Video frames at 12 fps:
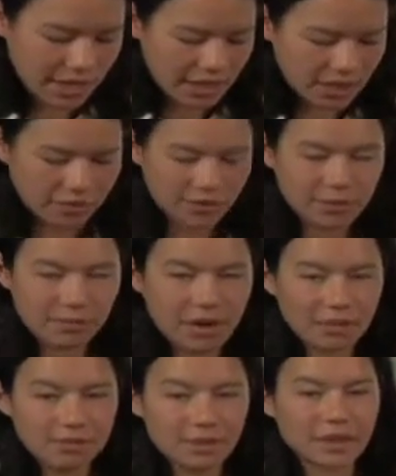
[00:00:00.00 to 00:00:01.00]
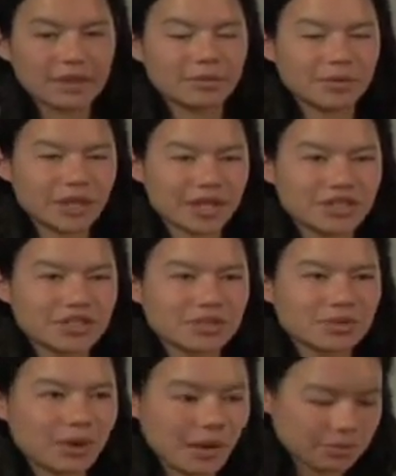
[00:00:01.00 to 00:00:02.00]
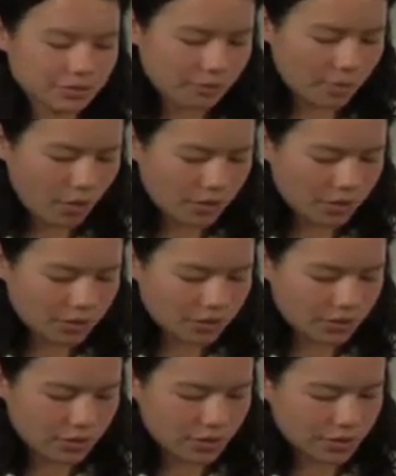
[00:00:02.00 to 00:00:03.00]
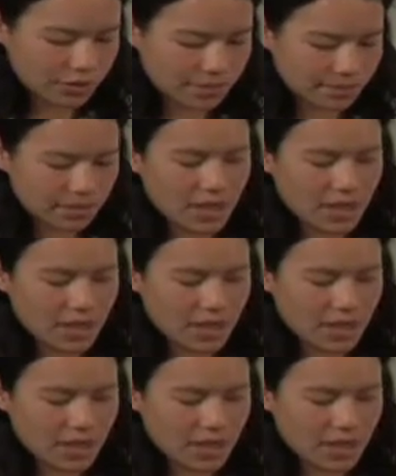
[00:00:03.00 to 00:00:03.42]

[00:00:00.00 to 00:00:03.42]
interviewed public relations reps from Walmart stores,